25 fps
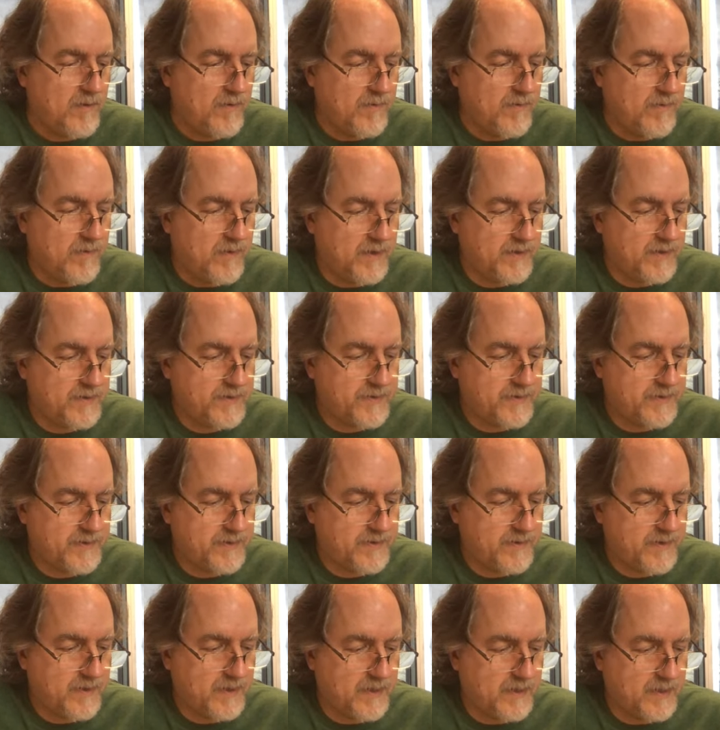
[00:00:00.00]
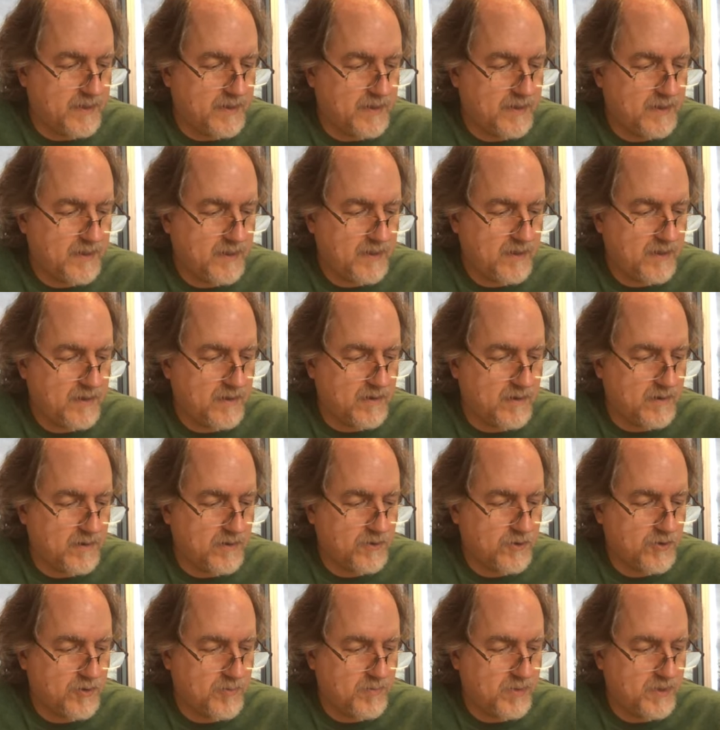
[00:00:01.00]
this thing here
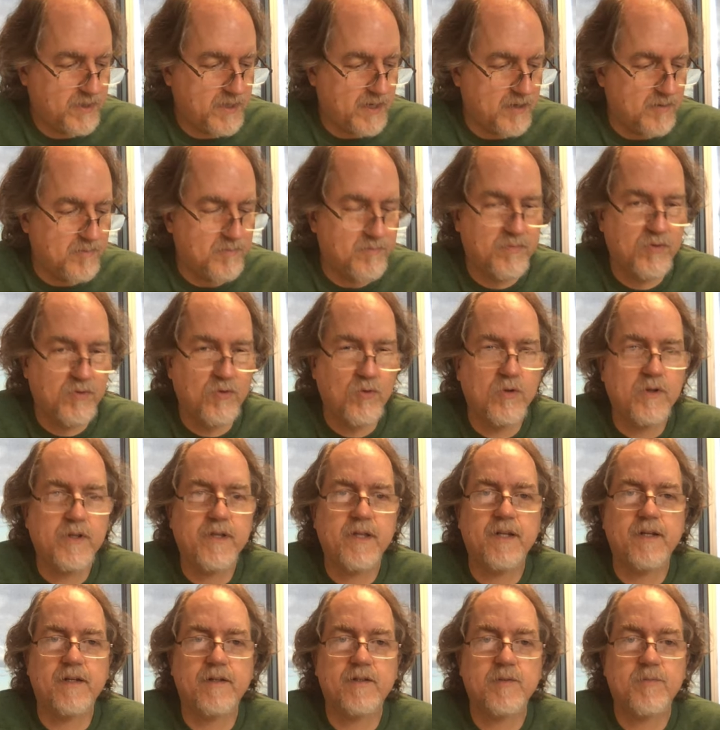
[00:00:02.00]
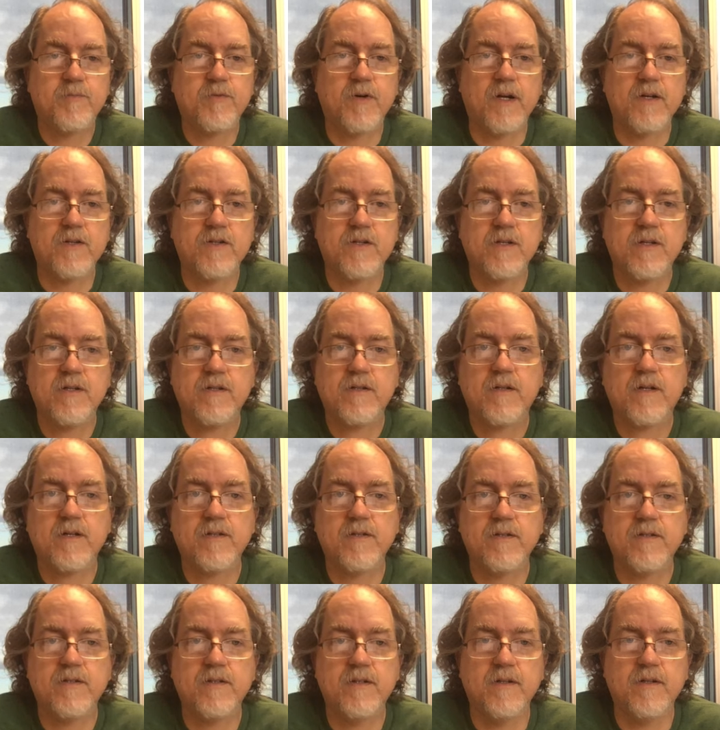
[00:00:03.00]
should be a Boolean expression because
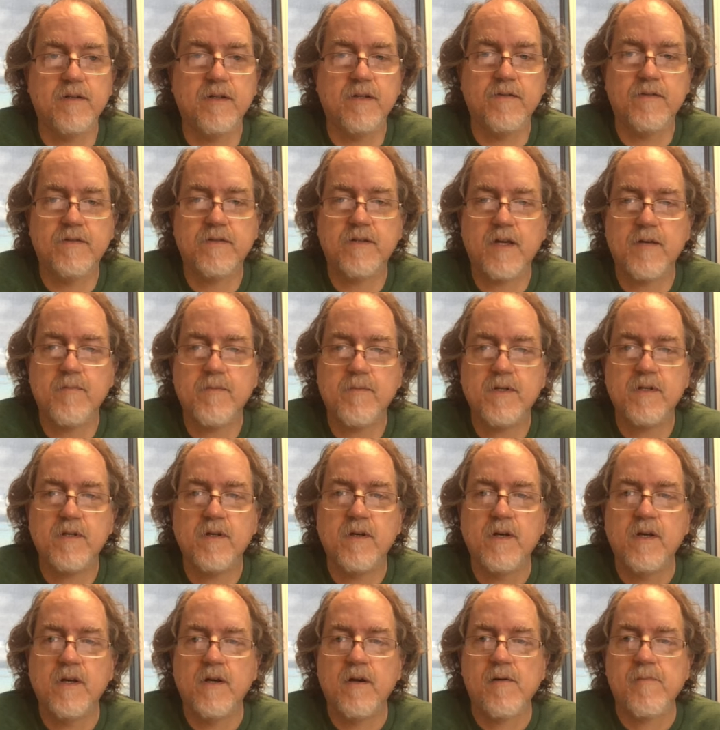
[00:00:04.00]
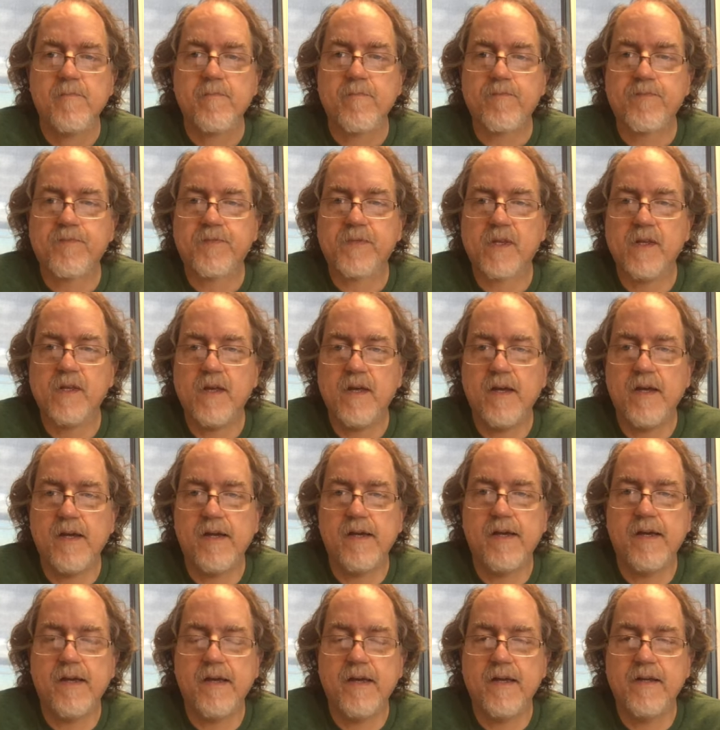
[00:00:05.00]
it's in an if statement.
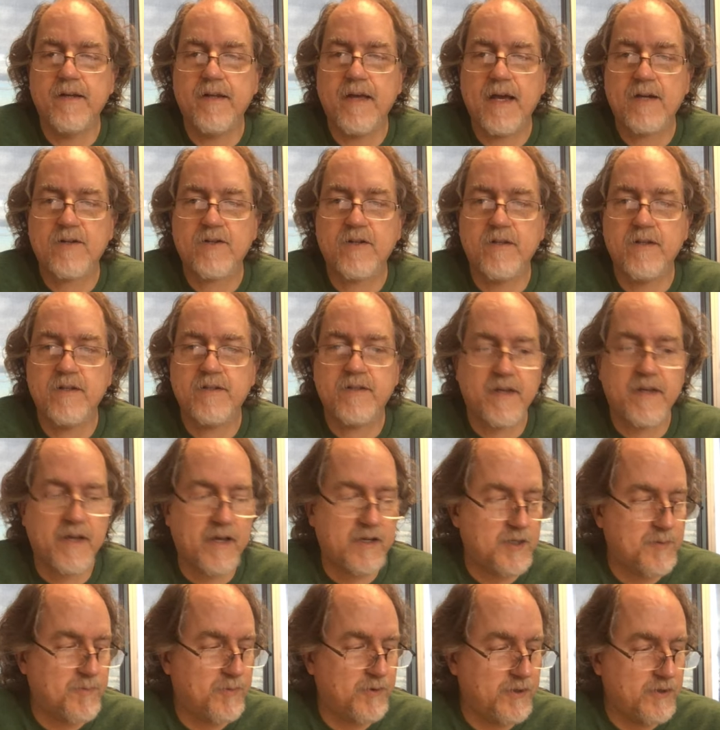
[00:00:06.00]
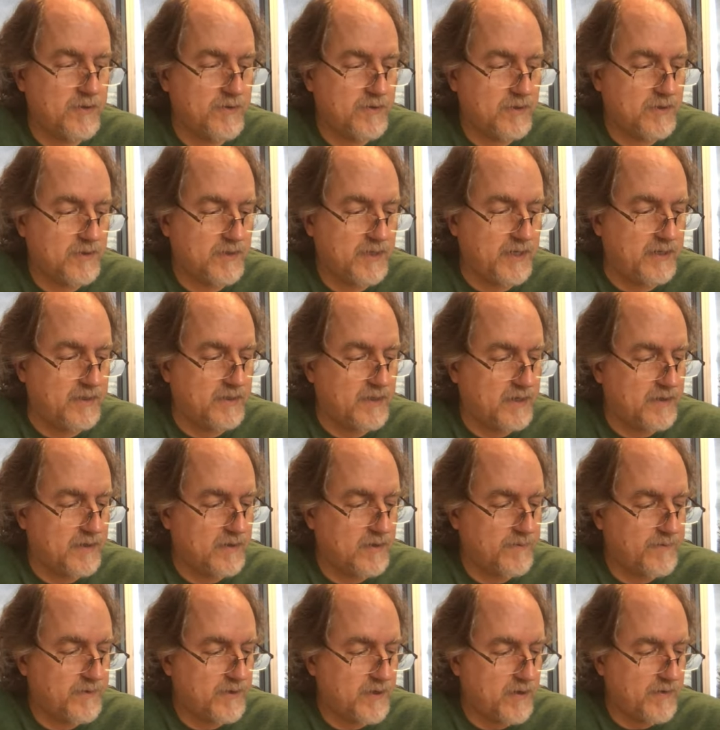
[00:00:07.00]
And actually, this thing actually produces an int. I don't know
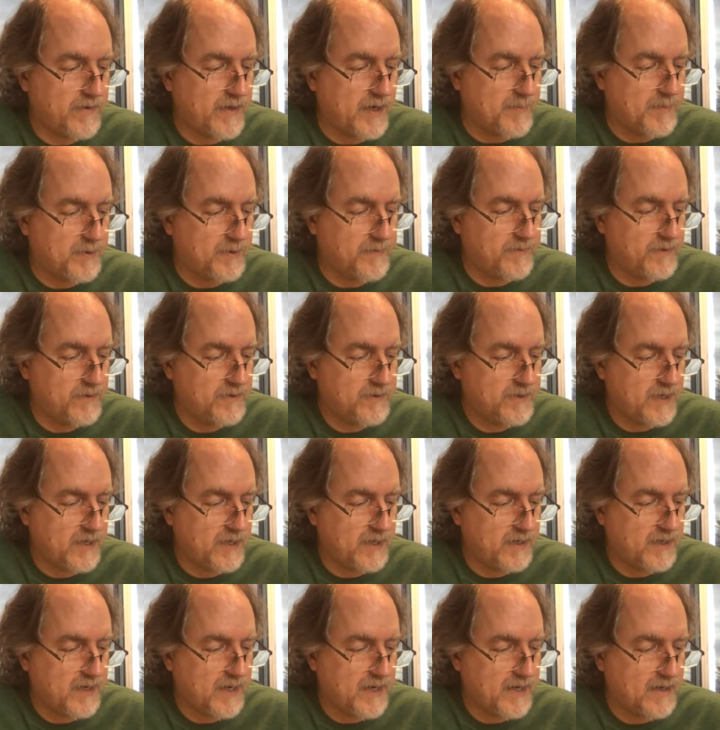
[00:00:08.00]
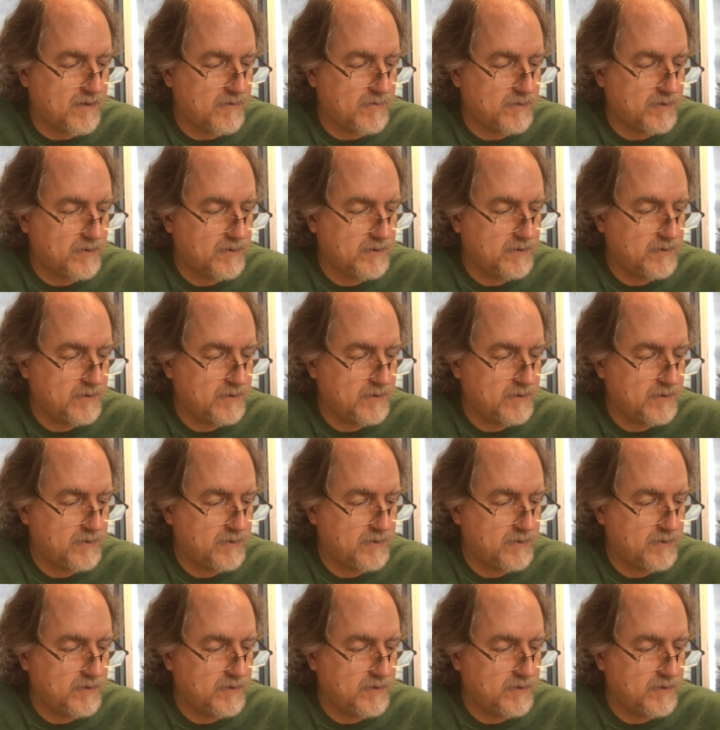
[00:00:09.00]
if you know that, but if you say count